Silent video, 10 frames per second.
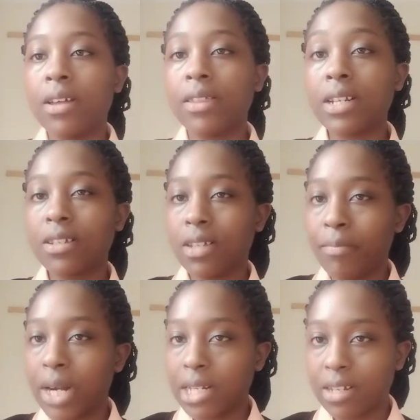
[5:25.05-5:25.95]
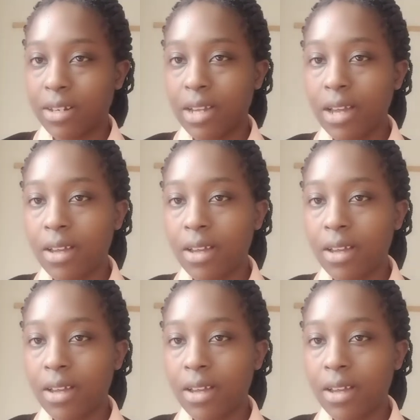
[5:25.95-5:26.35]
That is a bacteria